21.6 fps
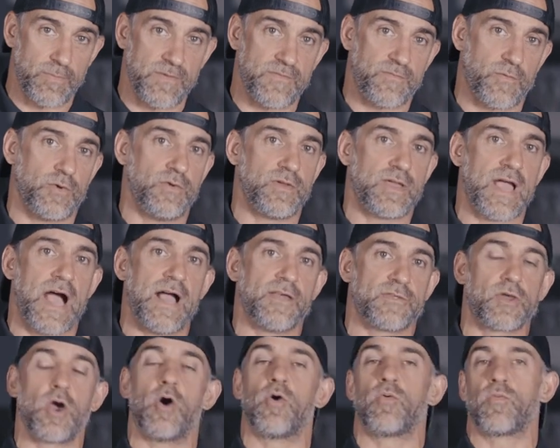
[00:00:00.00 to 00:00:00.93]
before you
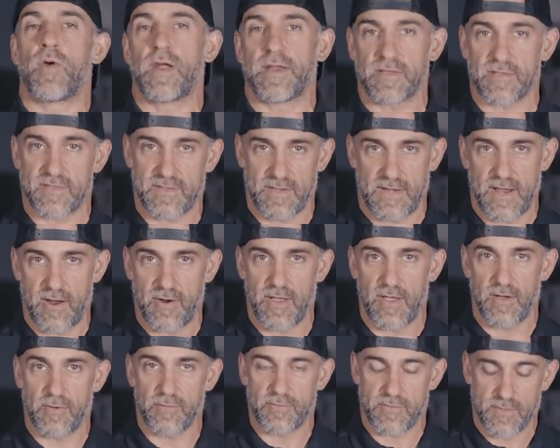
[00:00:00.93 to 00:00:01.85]
guys go running
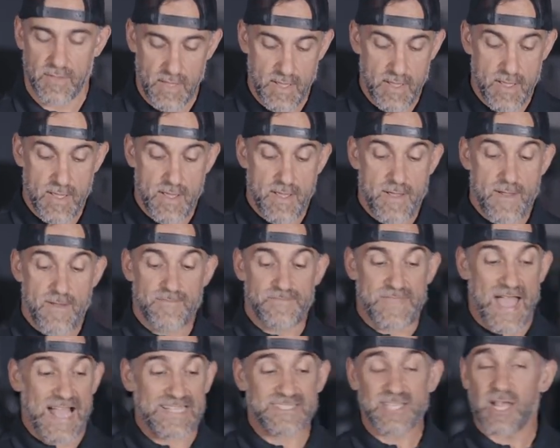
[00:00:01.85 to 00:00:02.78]
scenarios.
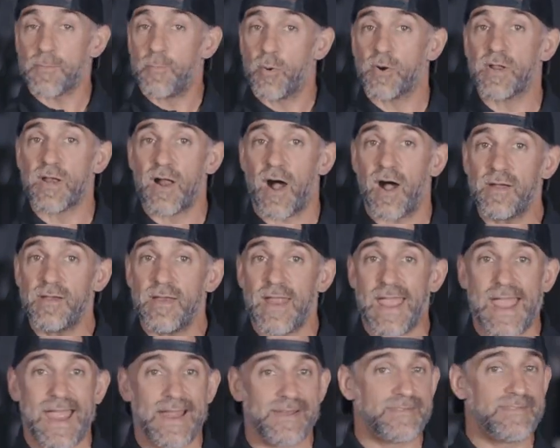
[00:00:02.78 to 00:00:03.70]
That's how to put it on
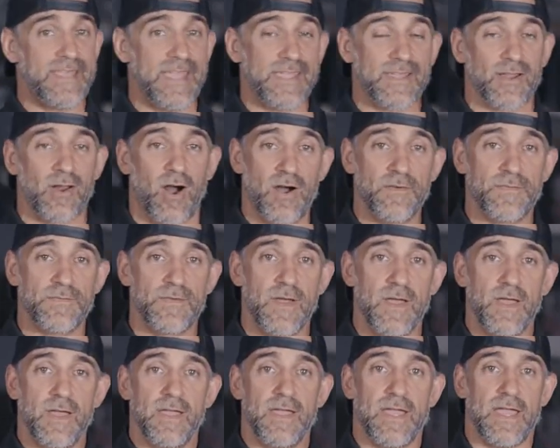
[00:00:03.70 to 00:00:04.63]
and to take it off.
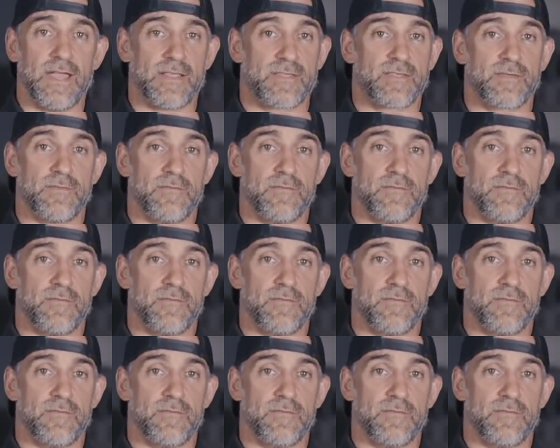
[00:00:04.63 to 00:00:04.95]
It's